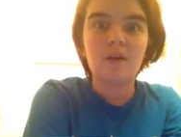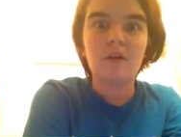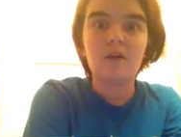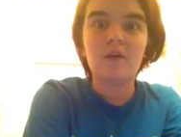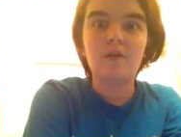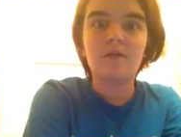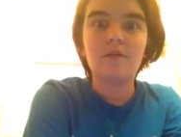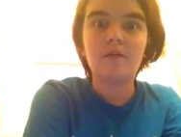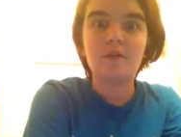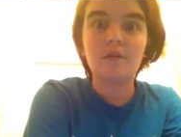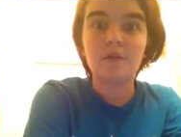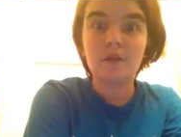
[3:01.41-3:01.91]

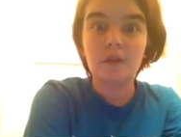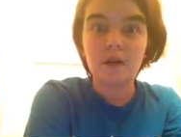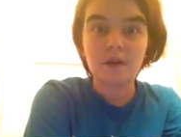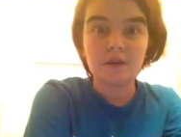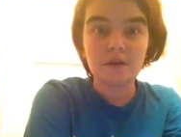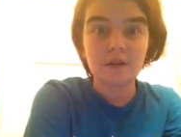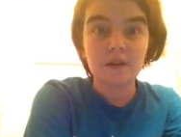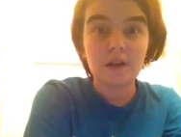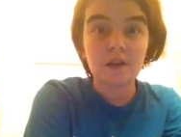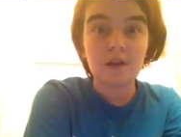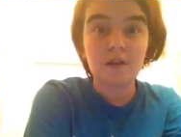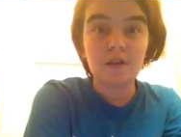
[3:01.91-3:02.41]
of
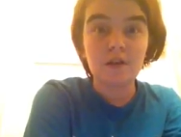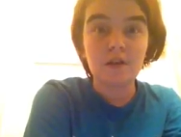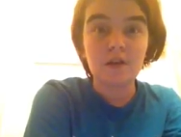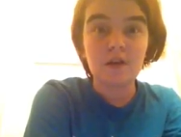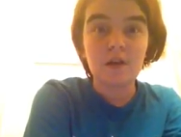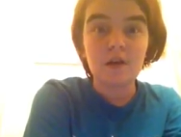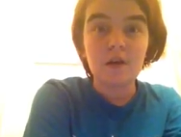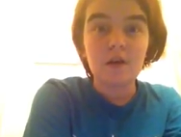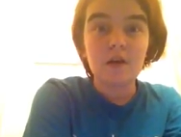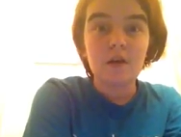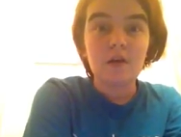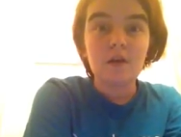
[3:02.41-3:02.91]

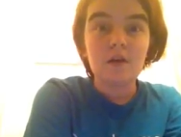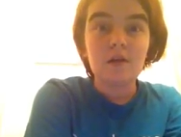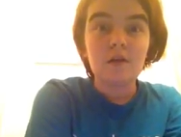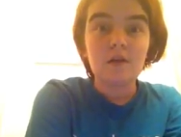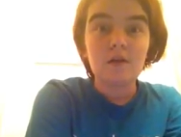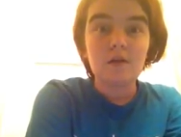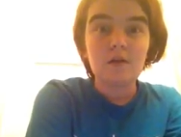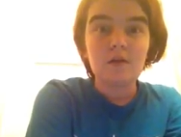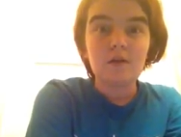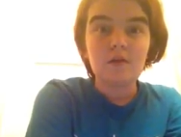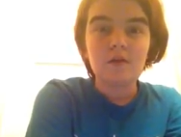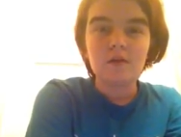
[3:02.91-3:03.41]

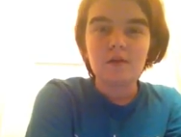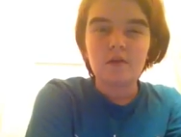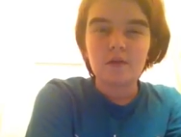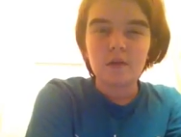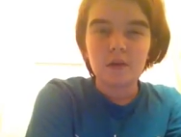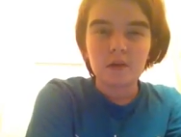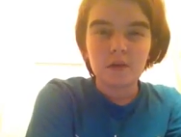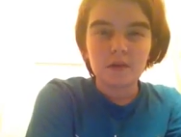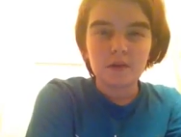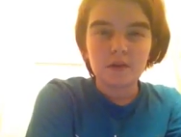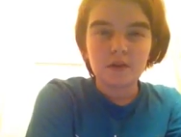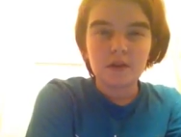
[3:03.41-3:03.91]

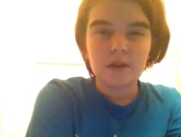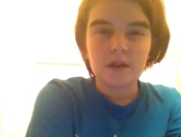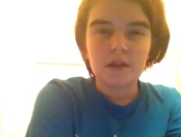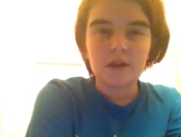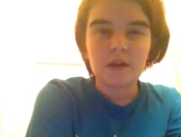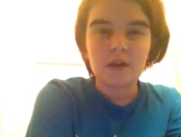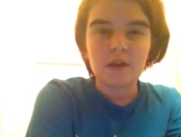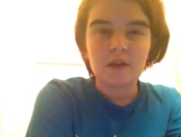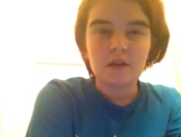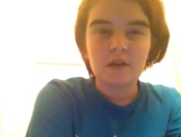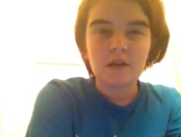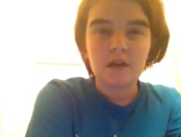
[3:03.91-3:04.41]

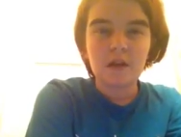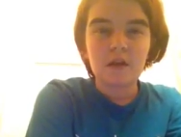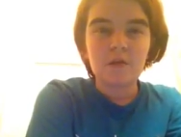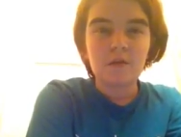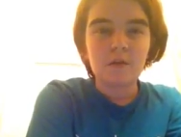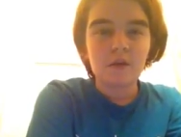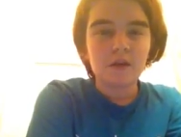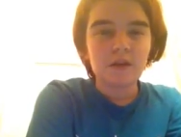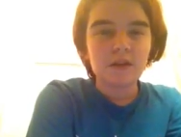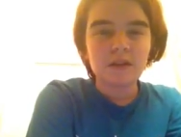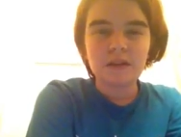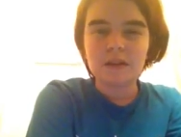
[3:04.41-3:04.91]
2013, I
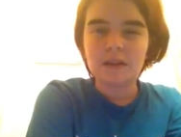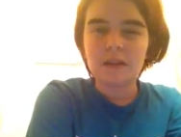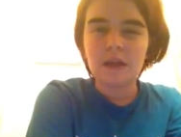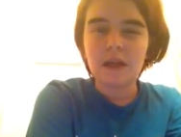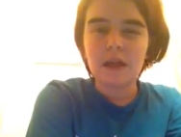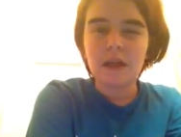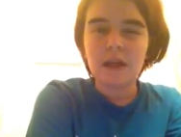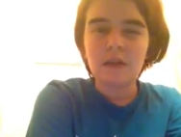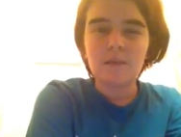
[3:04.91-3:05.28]
want to say.